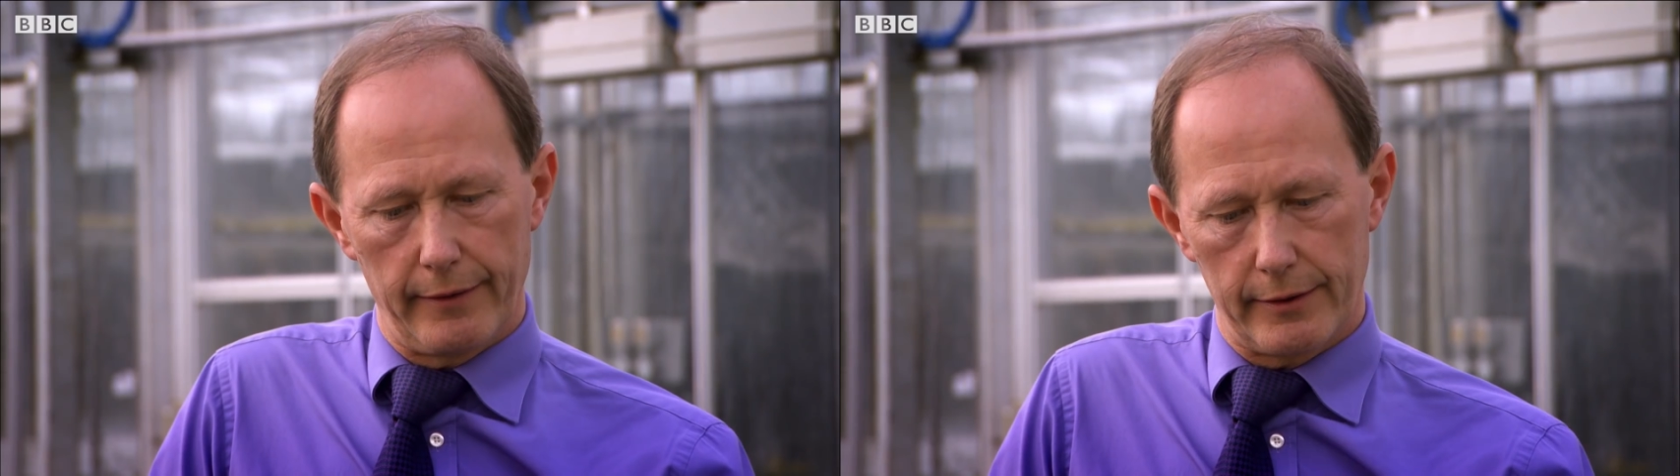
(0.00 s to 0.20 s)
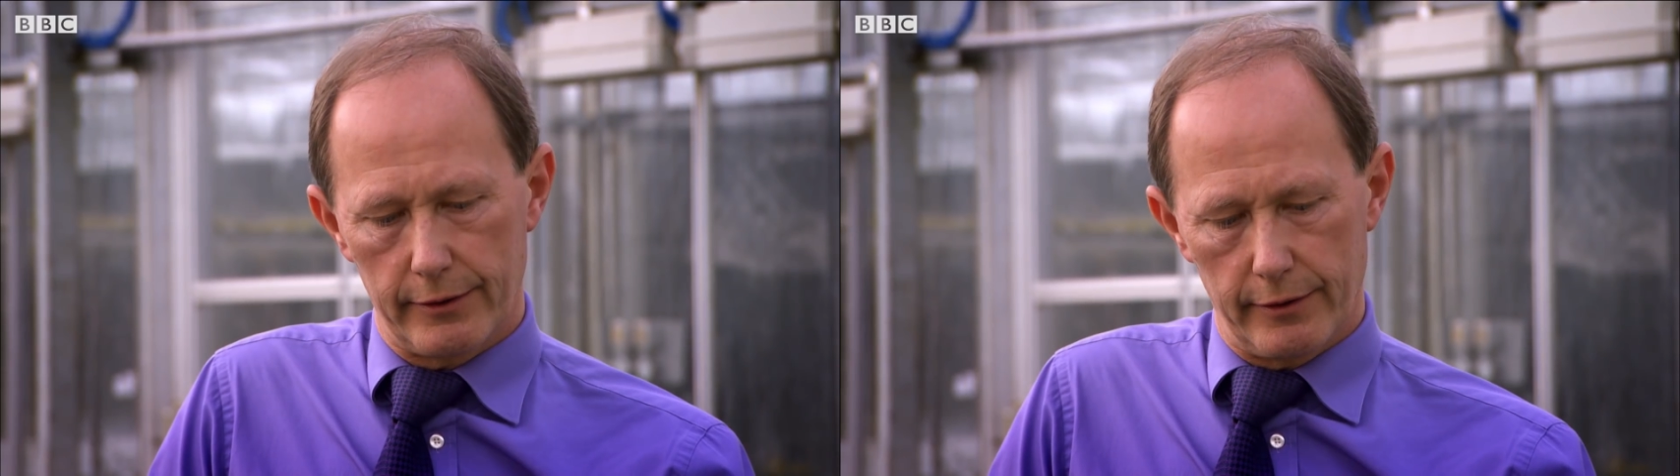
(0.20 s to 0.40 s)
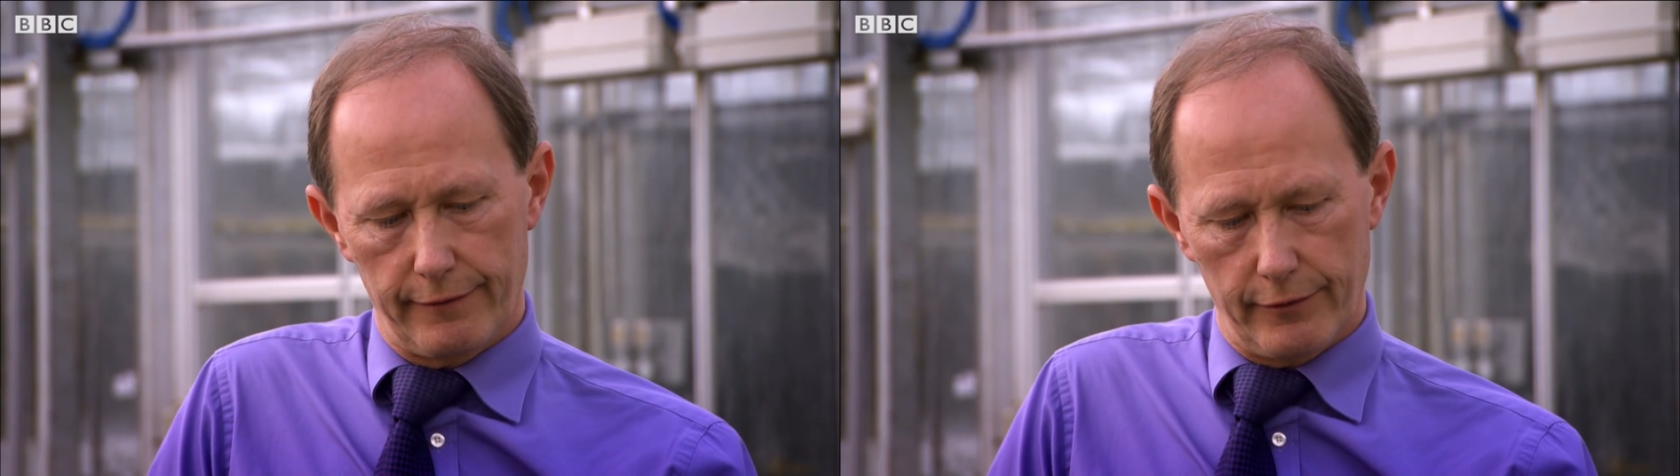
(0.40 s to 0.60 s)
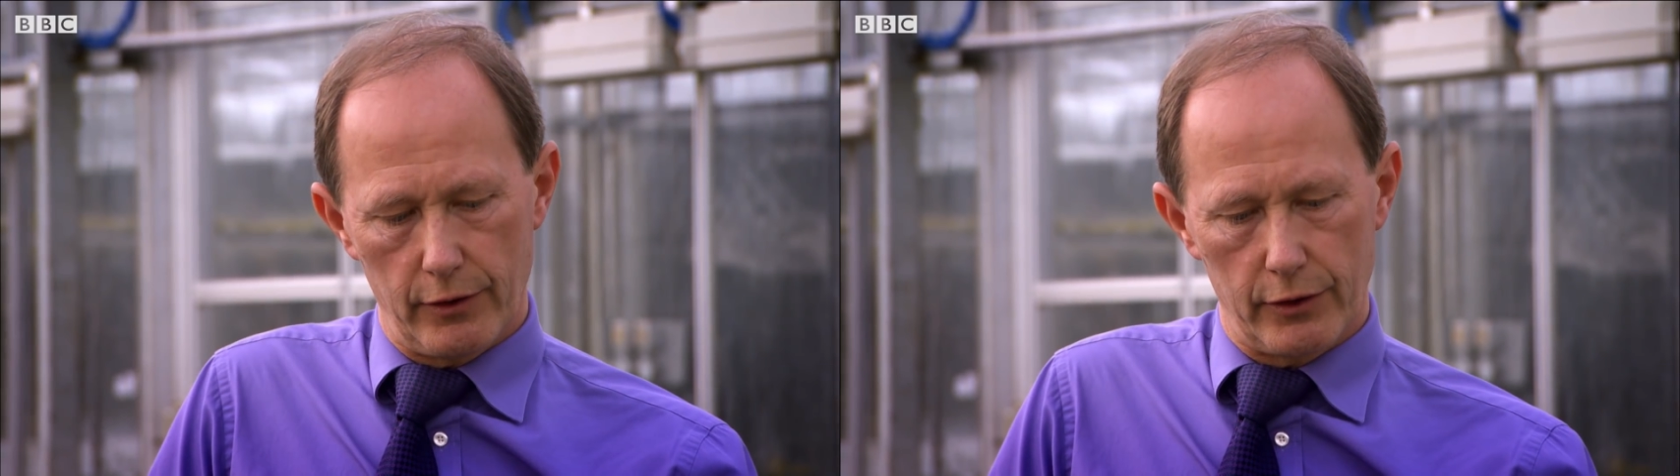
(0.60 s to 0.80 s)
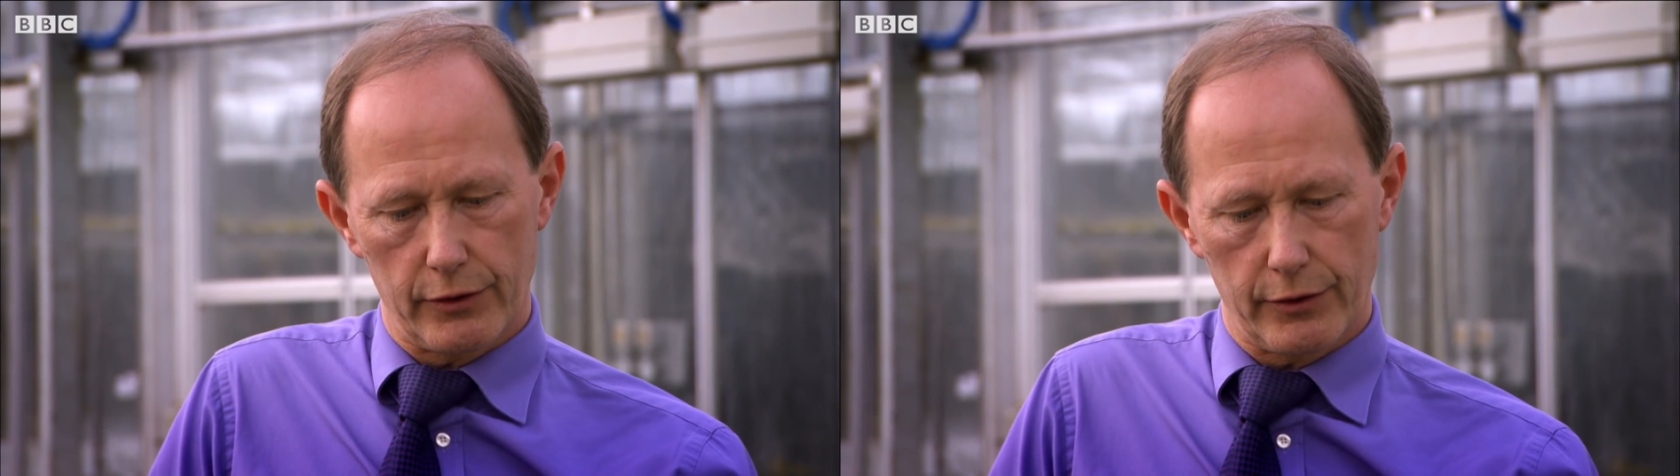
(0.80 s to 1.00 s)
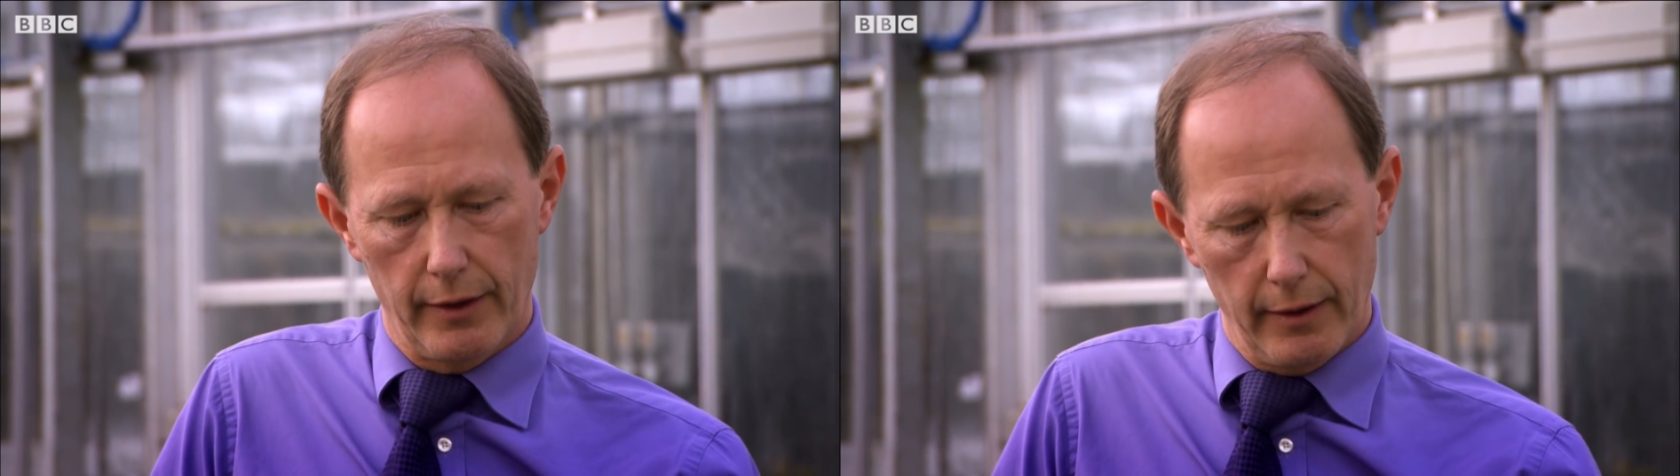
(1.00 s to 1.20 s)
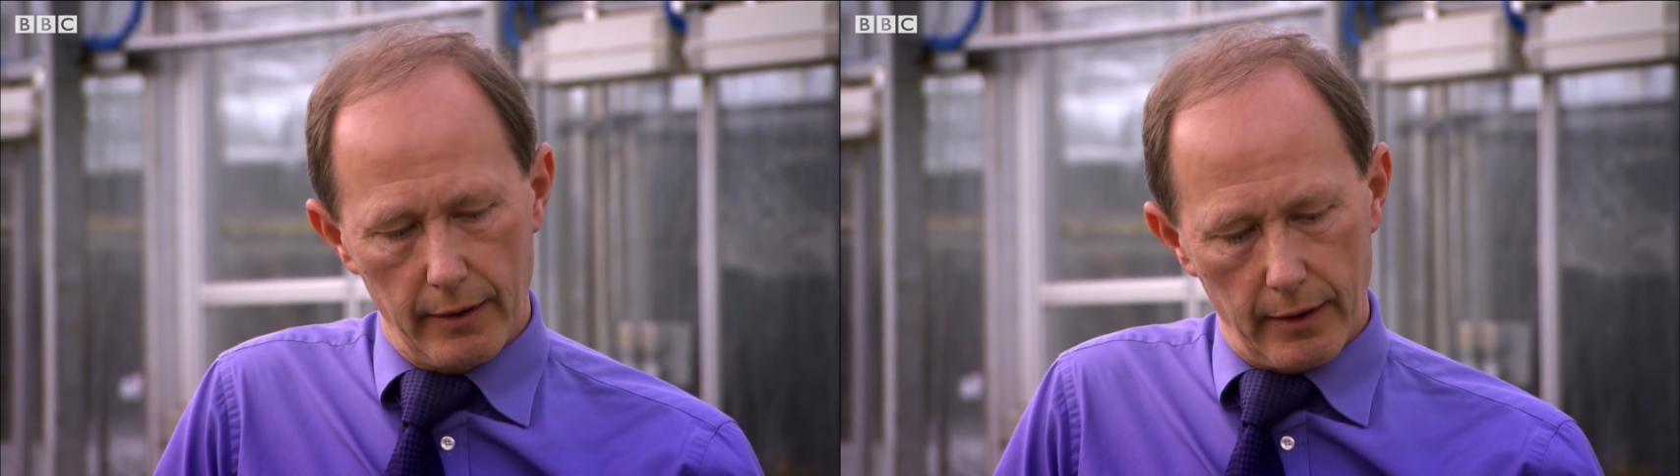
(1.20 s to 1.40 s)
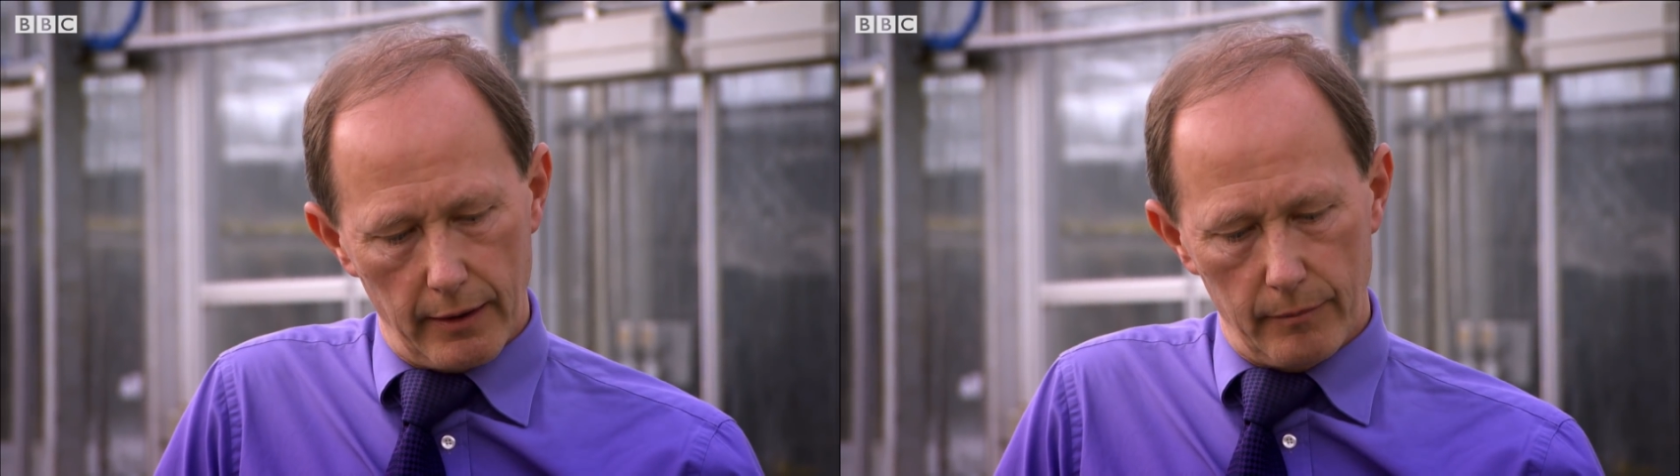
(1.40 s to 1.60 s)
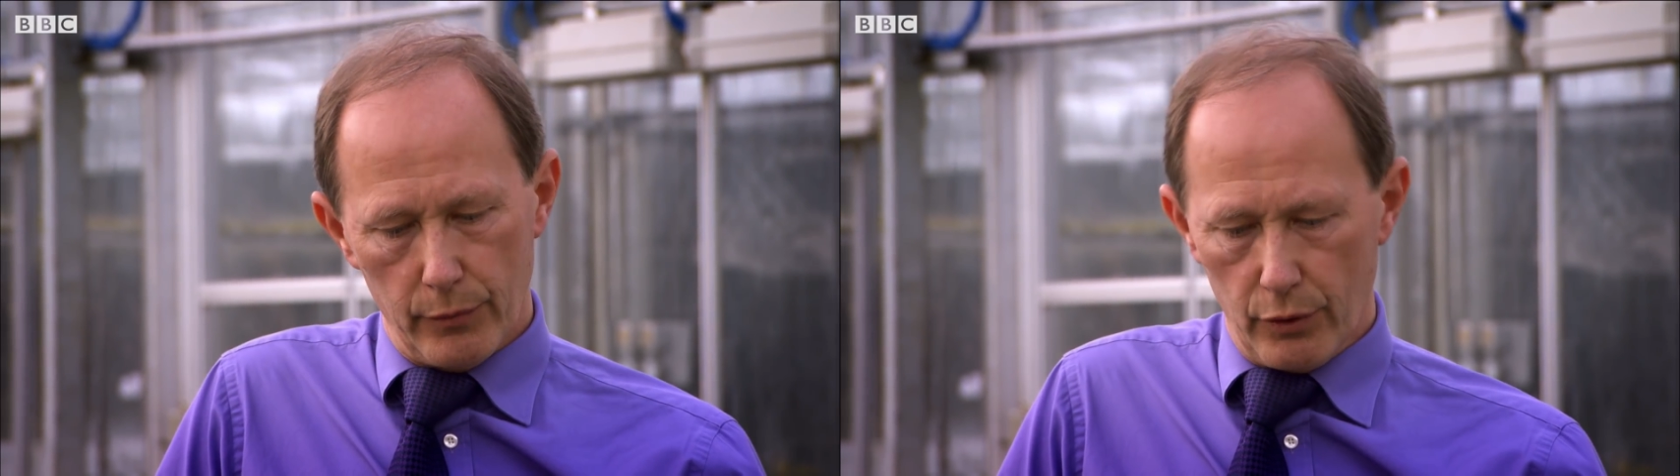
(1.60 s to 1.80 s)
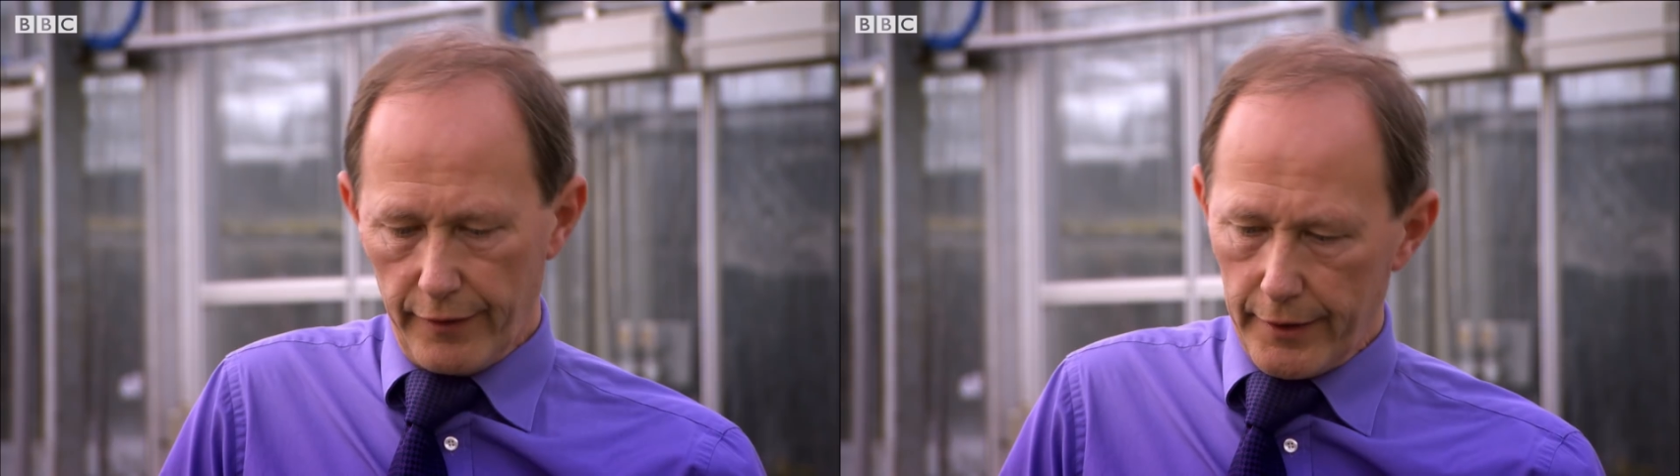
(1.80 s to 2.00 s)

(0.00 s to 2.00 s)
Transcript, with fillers: This is the first move